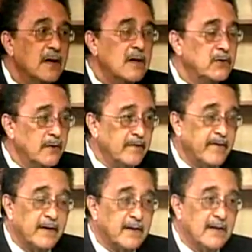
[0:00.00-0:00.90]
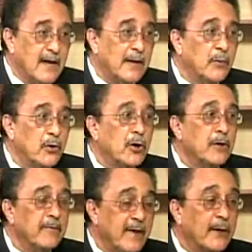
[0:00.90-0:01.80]
to the effect that
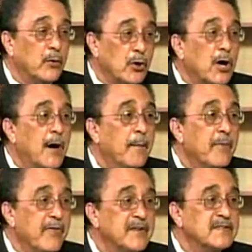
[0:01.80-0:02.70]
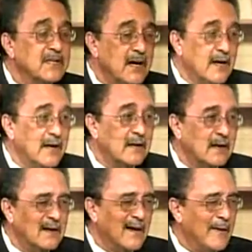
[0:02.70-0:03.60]
VAT would come this year. And
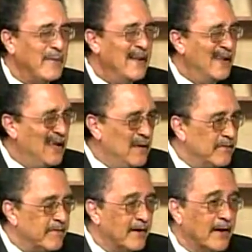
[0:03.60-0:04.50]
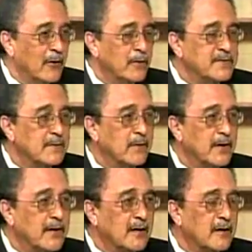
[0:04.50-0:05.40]
I believe, and I hope somebody
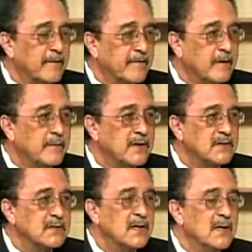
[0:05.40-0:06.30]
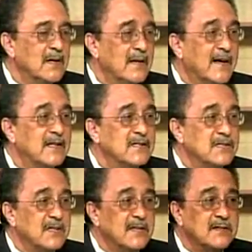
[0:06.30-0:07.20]
can confirm this, that he
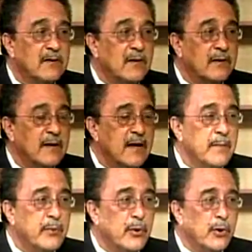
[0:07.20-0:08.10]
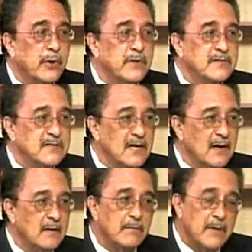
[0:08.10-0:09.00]
suggests around April this year.
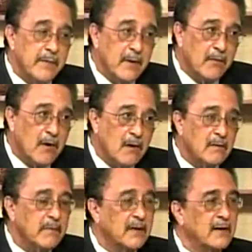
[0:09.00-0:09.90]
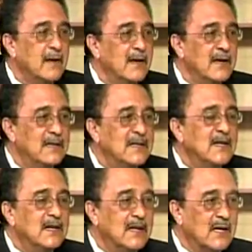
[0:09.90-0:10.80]
Maybe I'm wrong, but he did
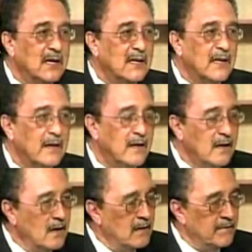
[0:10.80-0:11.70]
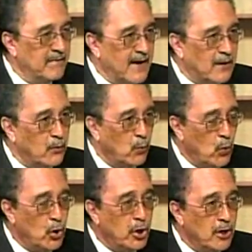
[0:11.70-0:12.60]
indicate that VAT
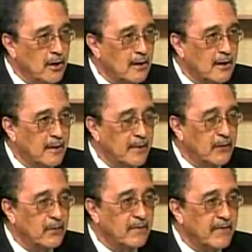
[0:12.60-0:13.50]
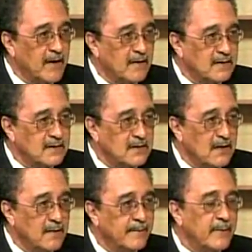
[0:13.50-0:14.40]
would come into effect this year.
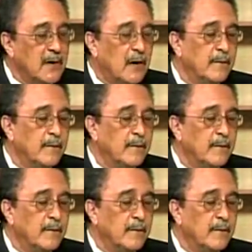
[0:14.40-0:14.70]
Now,